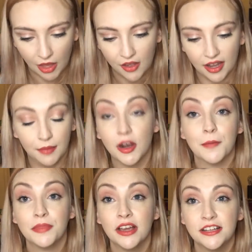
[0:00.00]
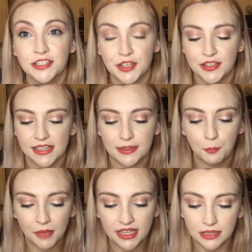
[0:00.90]
Okay, right. So it says,
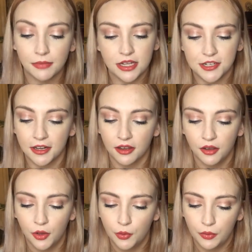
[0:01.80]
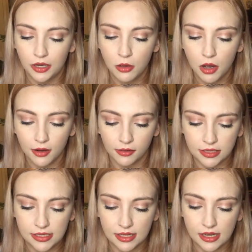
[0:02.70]
make some magic. We know our
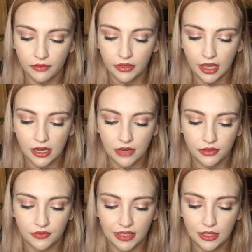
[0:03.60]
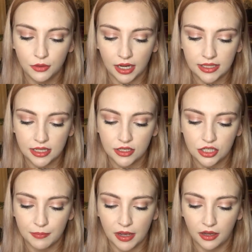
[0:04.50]
glossies can never get enough of a little glitter,
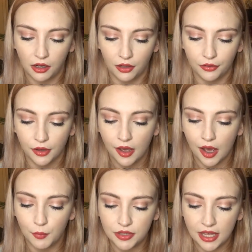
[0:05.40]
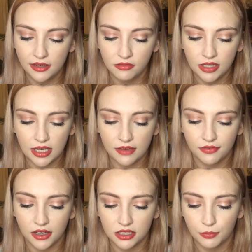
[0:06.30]
shimmer and glow. And with the end of the year
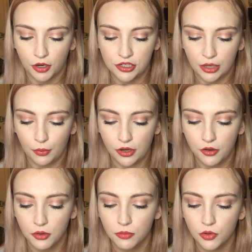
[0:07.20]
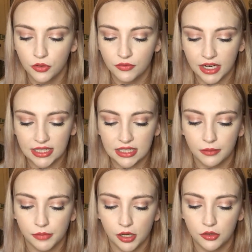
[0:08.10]
fast approaching, we know you're more than ready to
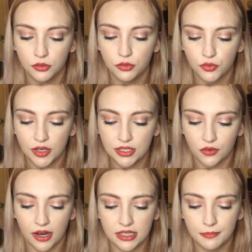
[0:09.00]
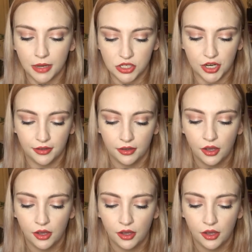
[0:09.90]
combine all three to create some magic.